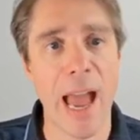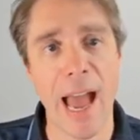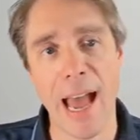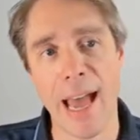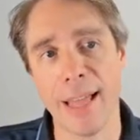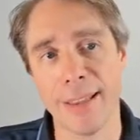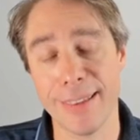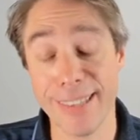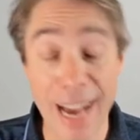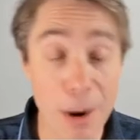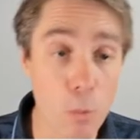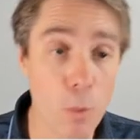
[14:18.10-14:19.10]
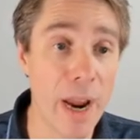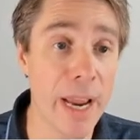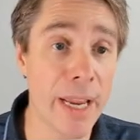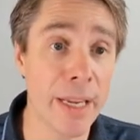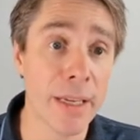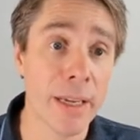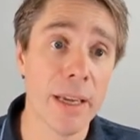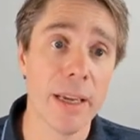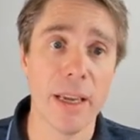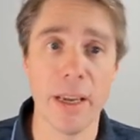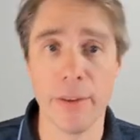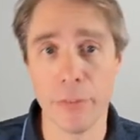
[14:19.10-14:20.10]
And that way,
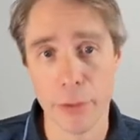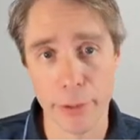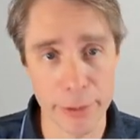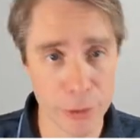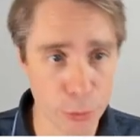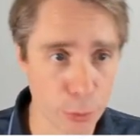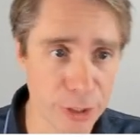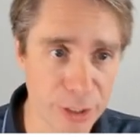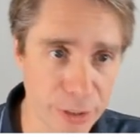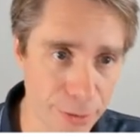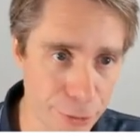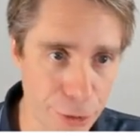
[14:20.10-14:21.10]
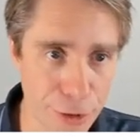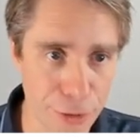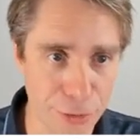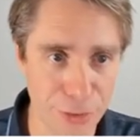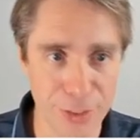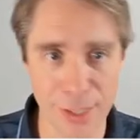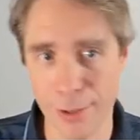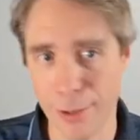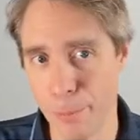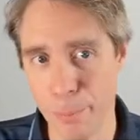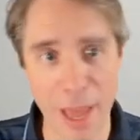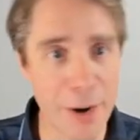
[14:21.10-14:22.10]
if there are sources of trust that
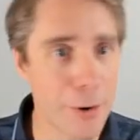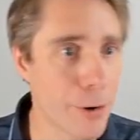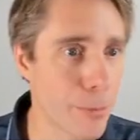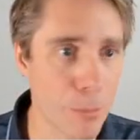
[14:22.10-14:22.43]
are better,